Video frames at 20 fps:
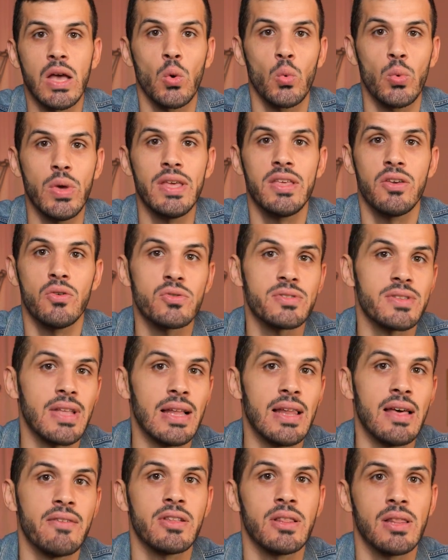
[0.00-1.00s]
We used
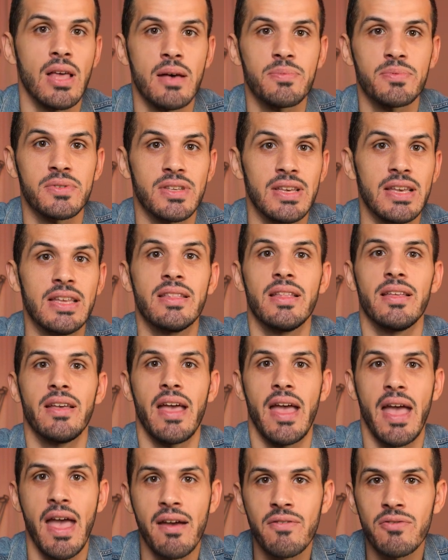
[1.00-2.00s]
Elevenlabs in
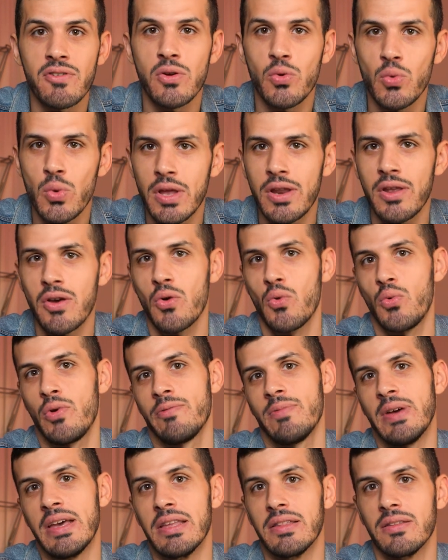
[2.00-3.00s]
every video we
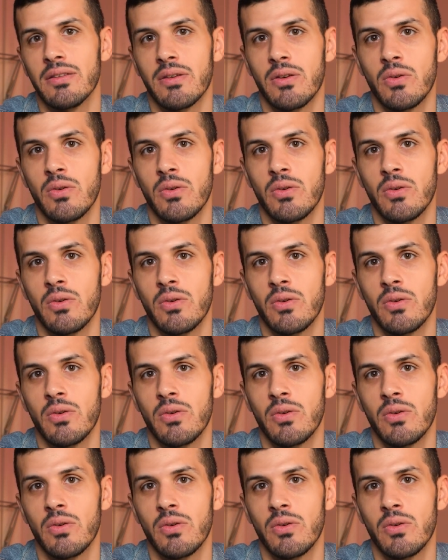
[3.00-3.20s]
made.